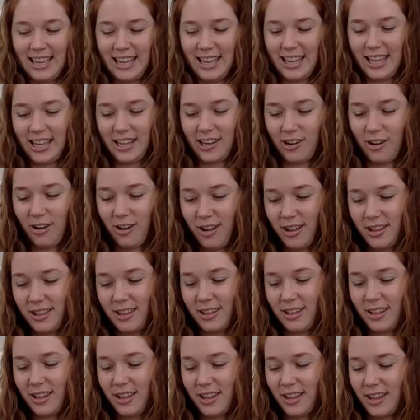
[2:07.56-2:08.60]
and on
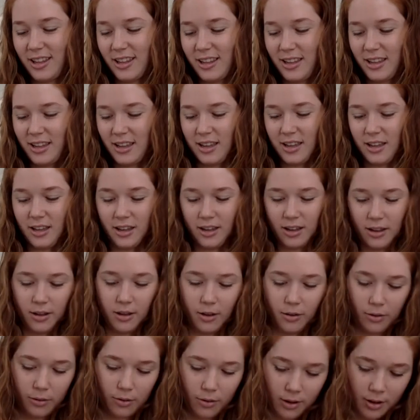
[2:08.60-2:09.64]
the
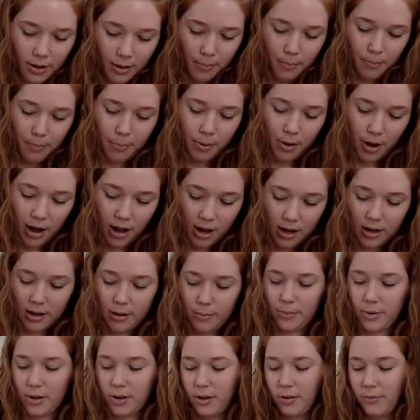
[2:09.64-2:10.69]

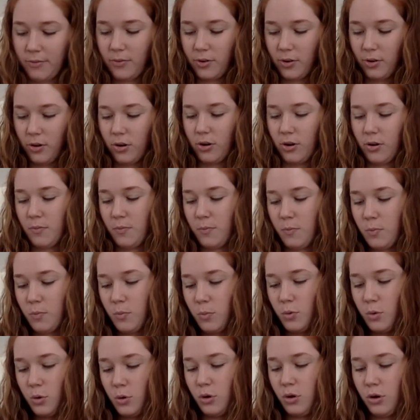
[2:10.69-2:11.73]
bottom of your,
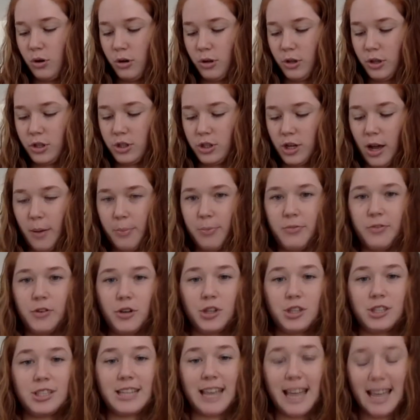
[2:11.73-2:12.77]
or the top of your
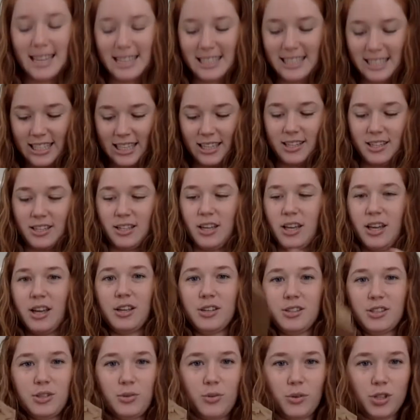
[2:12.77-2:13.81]
desk,
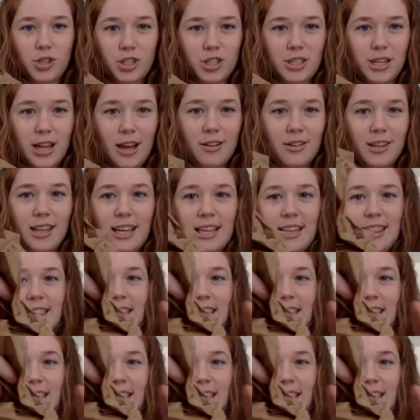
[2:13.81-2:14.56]
squish it down like